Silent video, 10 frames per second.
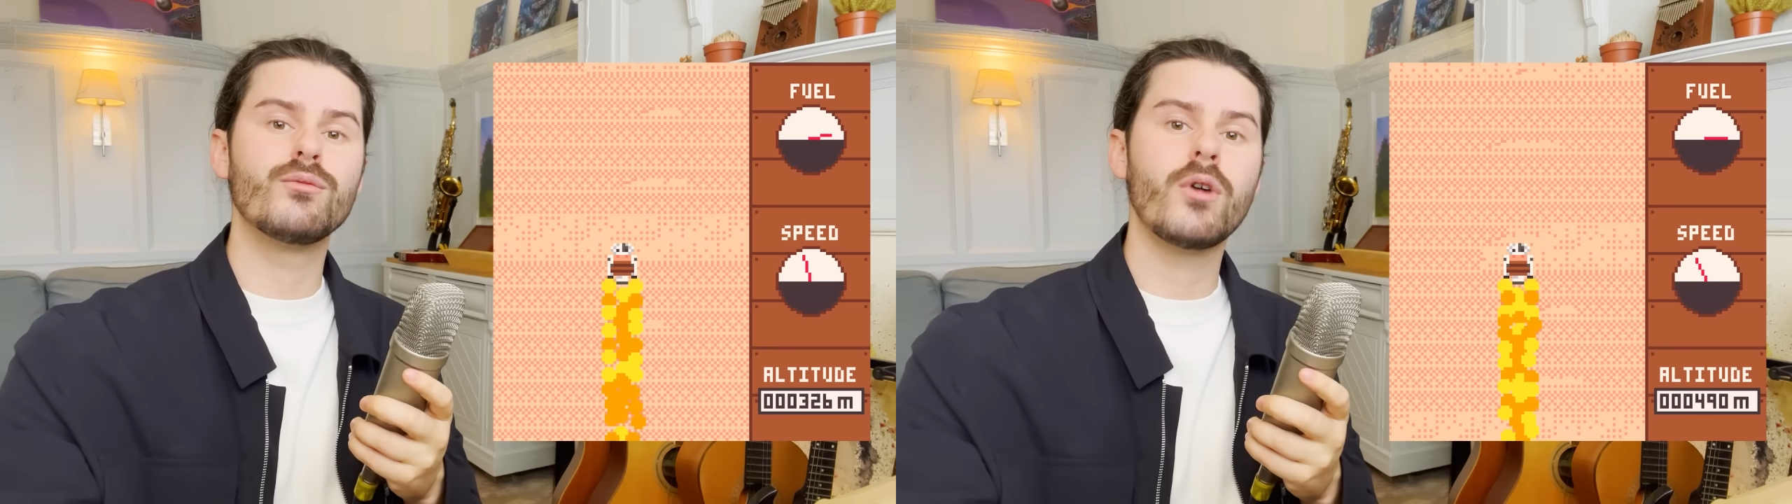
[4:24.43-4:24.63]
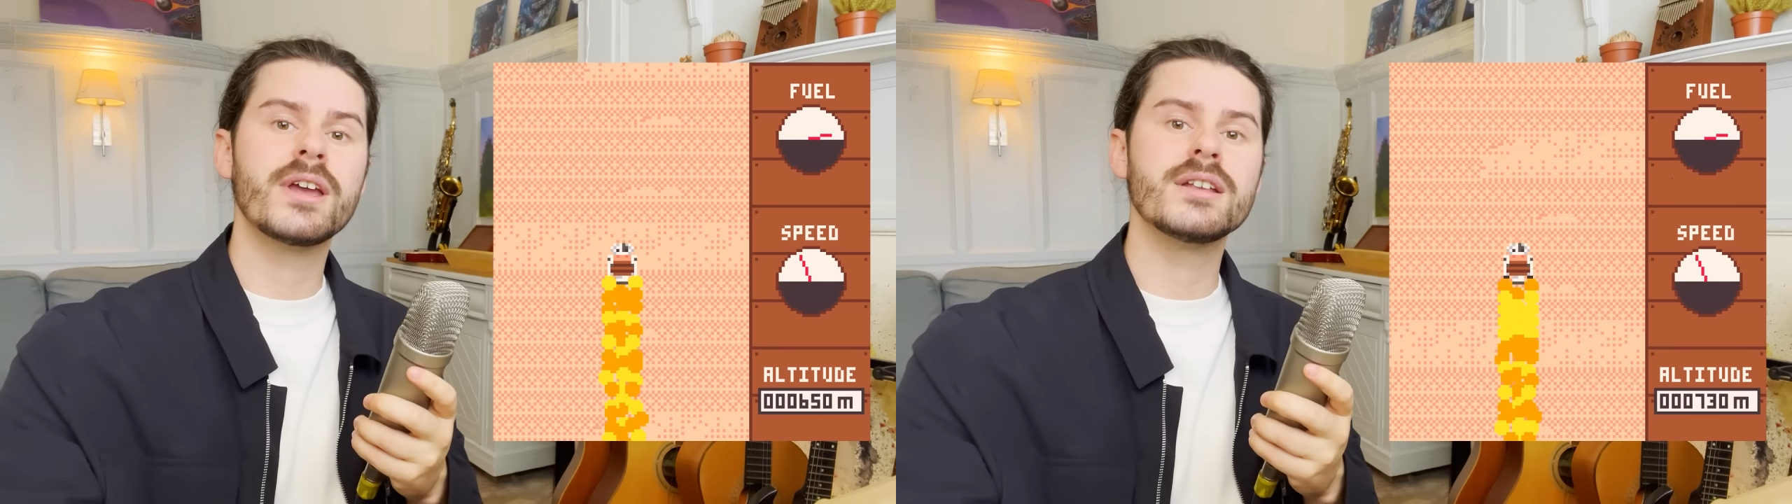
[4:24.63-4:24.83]

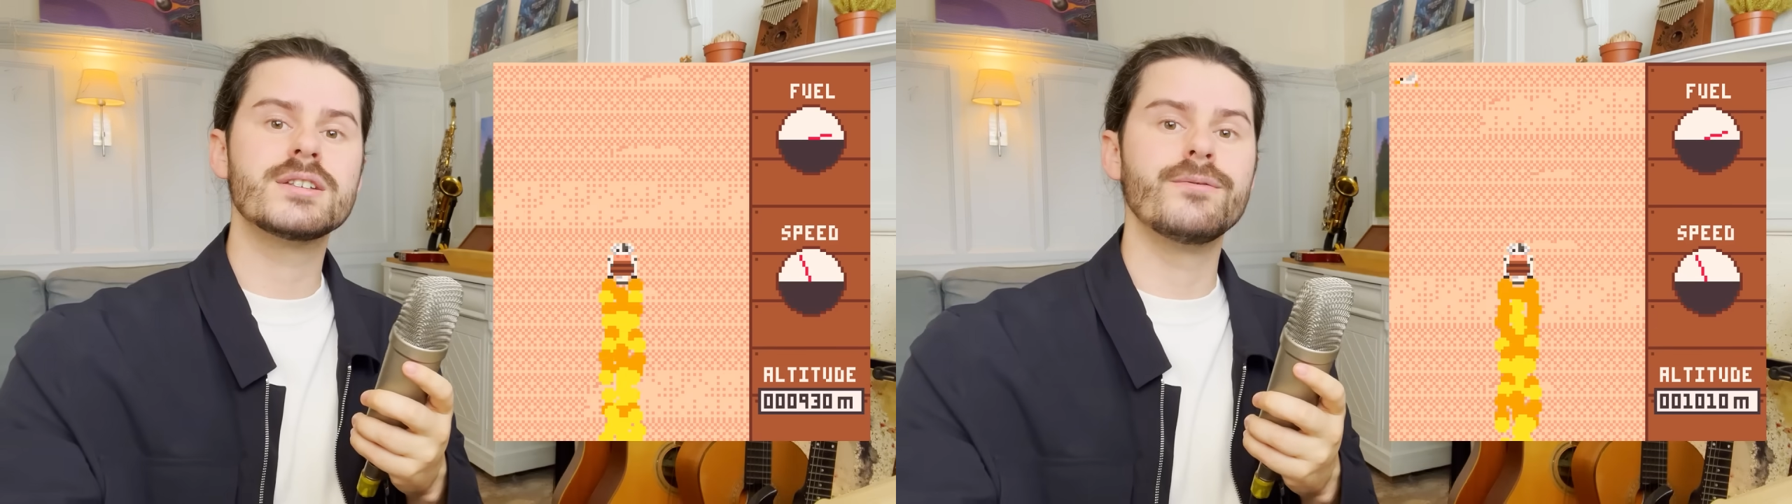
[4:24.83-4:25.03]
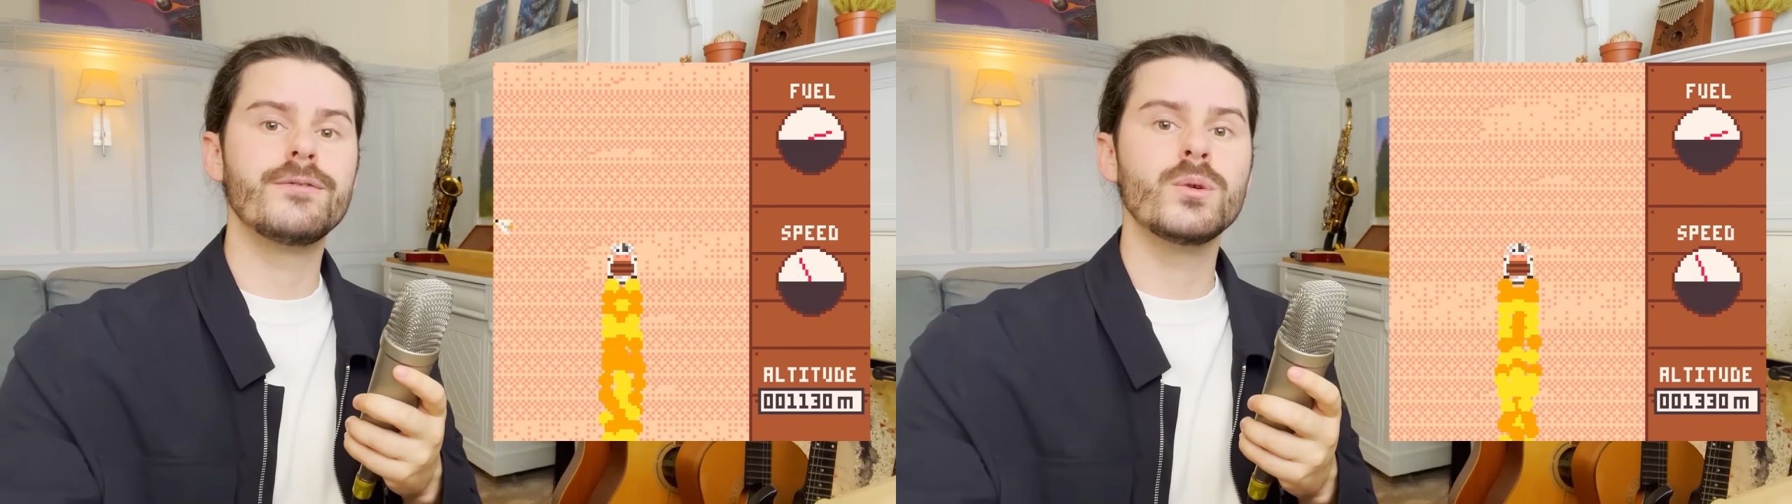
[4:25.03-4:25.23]
in
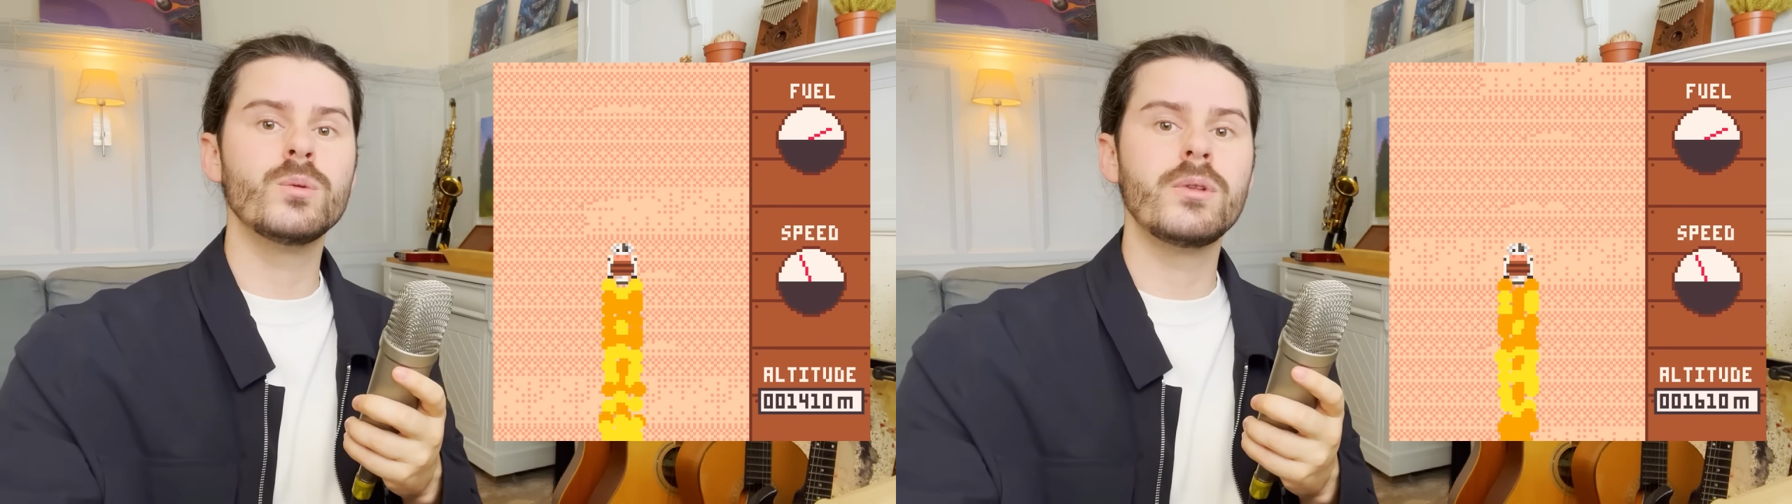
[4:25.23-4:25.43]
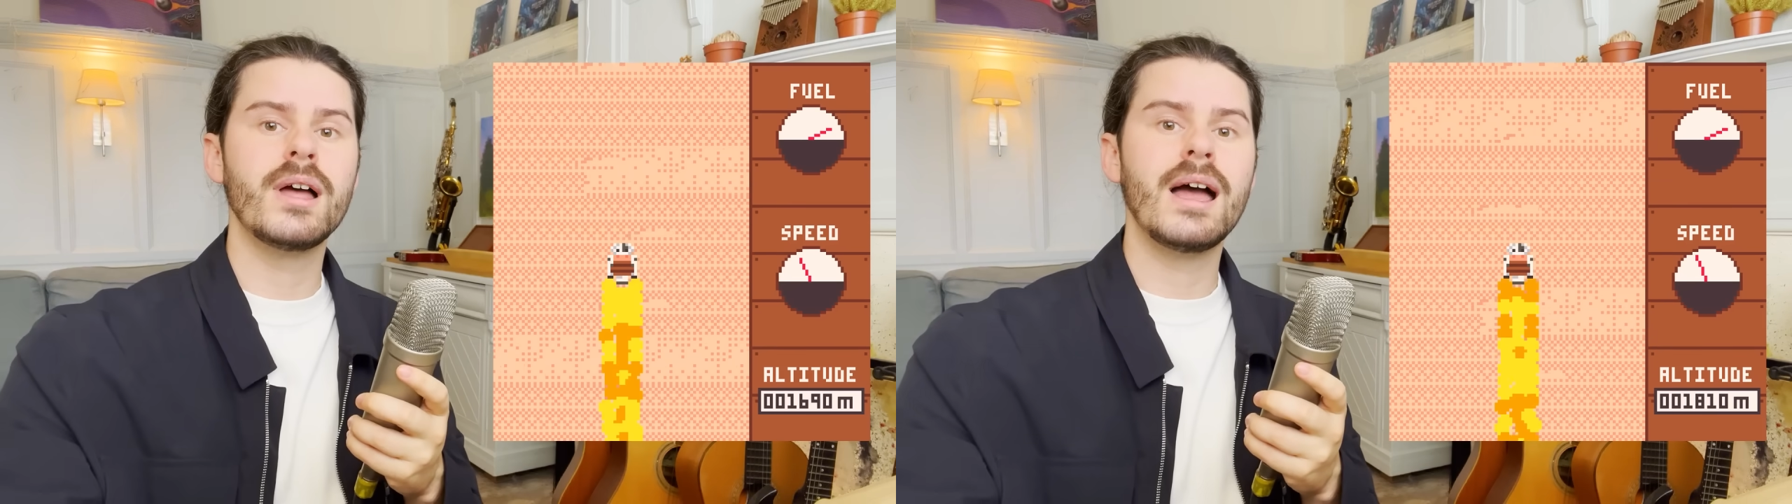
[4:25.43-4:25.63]
rockets and
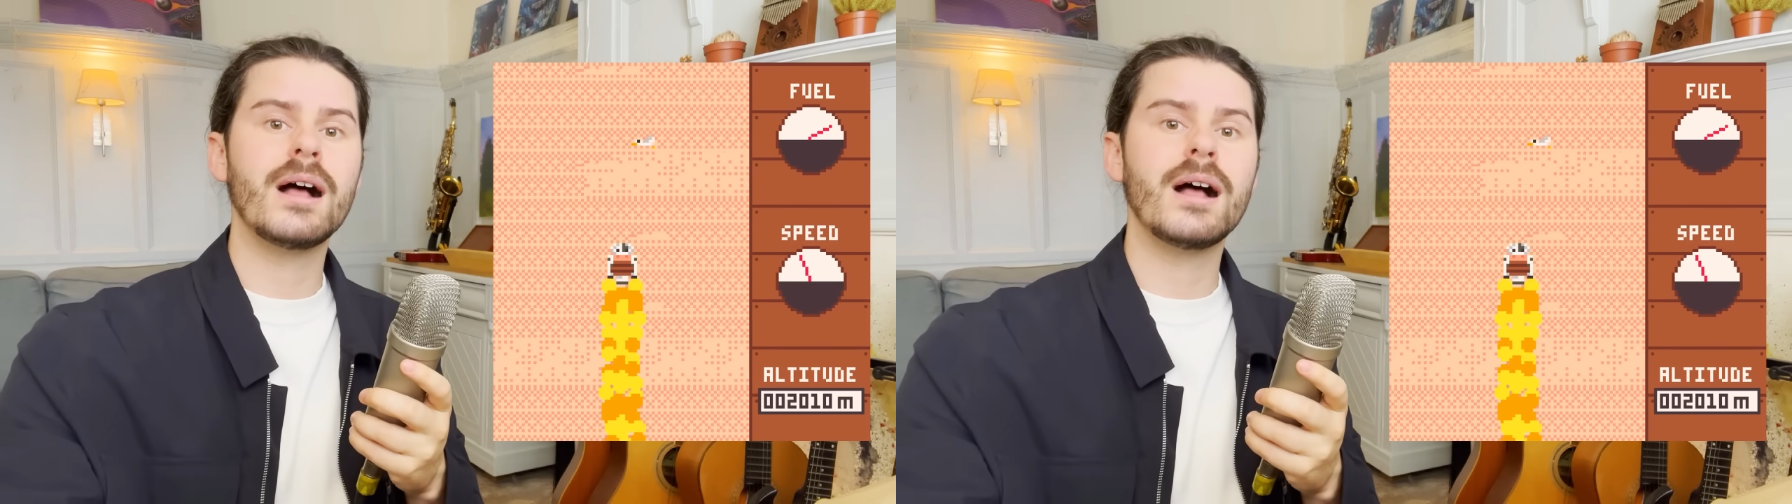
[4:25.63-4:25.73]
fuel,